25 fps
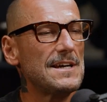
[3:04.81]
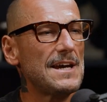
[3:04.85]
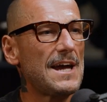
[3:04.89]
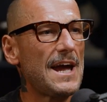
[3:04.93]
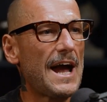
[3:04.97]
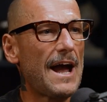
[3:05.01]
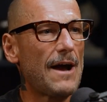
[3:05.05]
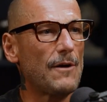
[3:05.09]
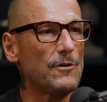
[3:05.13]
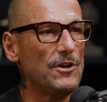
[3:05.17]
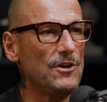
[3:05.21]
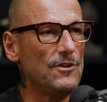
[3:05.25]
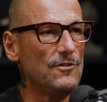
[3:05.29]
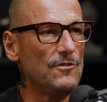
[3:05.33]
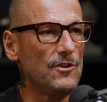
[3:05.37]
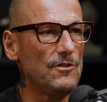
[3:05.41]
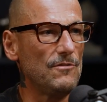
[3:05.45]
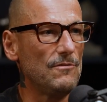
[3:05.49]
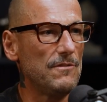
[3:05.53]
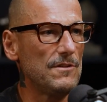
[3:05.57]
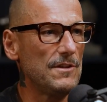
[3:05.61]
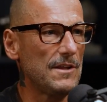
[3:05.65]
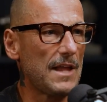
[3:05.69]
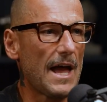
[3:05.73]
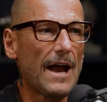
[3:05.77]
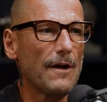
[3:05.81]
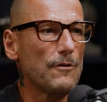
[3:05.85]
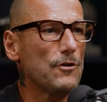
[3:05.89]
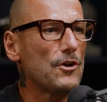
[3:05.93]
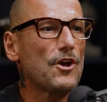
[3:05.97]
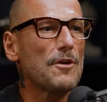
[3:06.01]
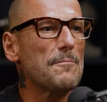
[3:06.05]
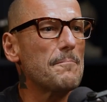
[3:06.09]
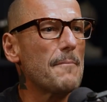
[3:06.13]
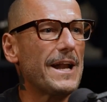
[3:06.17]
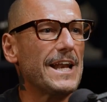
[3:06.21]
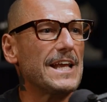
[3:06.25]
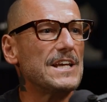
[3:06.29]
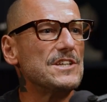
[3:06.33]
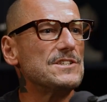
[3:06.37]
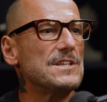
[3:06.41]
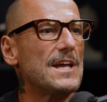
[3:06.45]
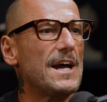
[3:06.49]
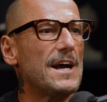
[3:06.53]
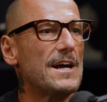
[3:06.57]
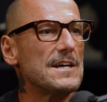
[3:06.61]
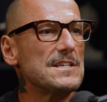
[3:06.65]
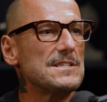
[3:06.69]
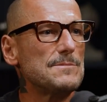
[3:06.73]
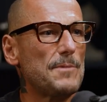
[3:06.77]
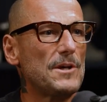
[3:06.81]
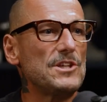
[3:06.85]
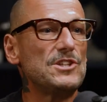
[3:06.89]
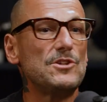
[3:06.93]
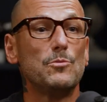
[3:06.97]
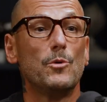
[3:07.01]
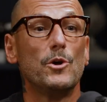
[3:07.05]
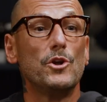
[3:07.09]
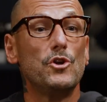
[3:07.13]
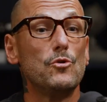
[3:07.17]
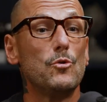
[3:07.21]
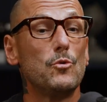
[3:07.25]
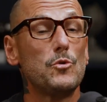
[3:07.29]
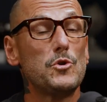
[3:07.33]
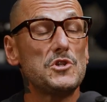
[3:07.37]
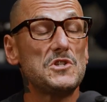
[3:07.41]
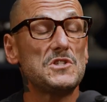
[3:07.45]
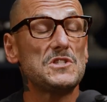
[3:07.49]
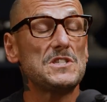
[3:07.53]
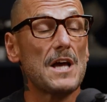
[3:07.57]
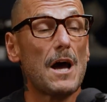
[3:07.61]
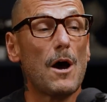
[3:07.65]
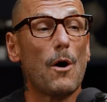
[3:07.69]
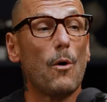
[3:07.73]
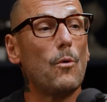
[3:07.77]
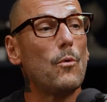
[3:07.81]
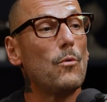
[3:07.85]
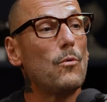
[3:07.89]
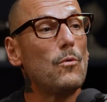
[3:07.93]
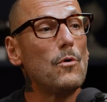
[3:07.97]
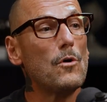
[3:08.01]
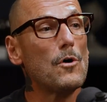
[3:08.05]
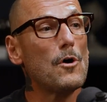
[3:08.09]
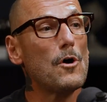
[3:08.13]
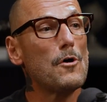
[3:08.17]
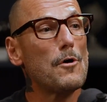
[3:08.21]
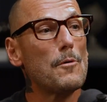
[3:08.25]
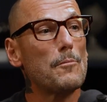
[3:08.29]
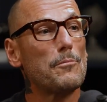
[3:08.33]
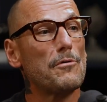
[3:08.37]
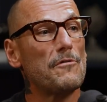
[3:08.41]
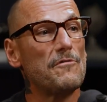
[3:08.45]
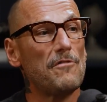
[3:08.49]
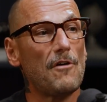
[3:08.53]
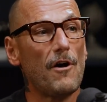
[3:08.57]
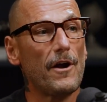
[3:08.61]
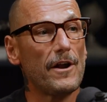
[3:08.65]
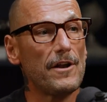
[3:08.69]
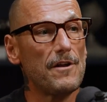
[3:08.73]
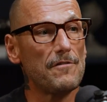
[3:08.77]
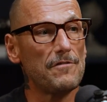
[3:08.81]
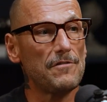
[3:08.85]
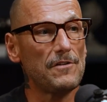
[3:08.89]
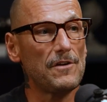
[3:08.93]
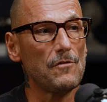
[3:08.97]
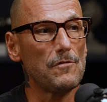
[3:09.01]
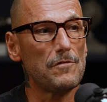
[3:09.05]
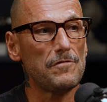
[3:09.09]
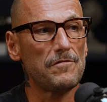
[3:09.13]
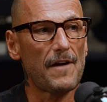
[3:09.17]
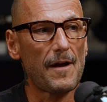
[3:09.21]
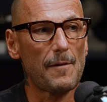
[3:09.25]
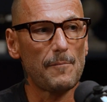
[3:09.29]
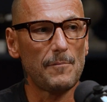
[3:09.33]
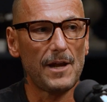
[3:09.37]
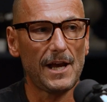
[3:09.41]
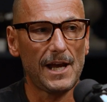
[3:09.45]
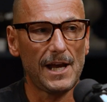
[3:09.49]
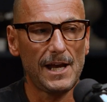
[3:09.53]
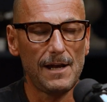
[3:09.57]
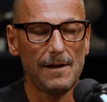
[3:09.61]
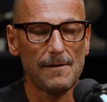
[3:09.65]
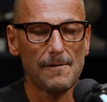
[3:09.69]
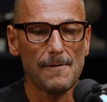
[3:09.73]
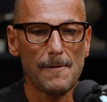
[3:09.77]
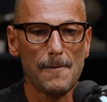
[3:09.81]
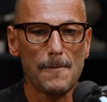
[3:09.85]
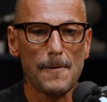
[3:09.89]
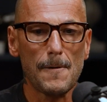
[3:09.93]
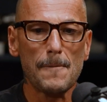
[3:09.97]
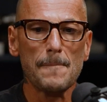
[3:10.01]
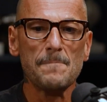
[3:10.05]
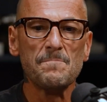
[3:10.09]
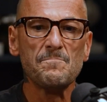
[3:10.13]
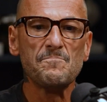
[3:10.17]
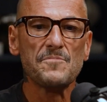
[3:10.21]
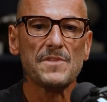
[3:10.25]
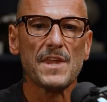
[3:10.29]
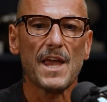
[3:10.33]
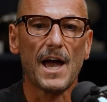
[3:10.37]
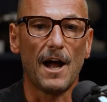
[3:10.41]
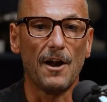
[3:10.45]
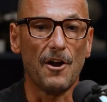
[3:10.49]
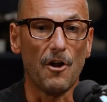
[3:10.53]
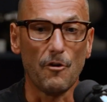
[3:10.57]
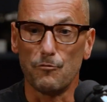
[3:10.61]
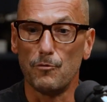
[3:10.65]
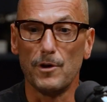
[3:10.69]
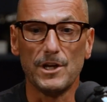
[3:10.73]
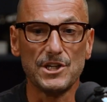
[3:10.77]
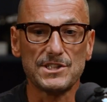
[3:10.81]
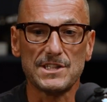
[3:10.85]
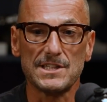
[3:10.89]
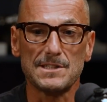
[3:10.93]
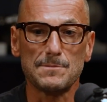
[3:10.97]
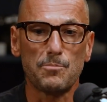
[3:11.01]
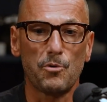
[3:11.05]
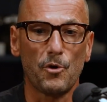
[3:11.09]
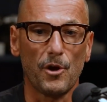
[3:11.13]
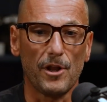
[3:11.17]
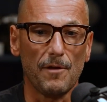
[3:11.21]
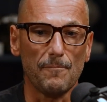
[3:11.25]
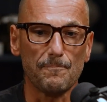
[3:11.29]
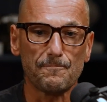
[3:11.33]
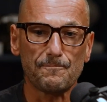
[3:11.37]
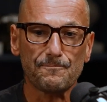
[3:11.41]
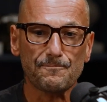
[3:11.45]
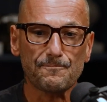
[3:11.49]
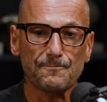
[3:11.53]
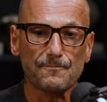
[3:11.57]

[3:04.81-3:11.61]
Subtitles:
how you can manage that, especially when you're the sole provider for your family. And I'd reached this point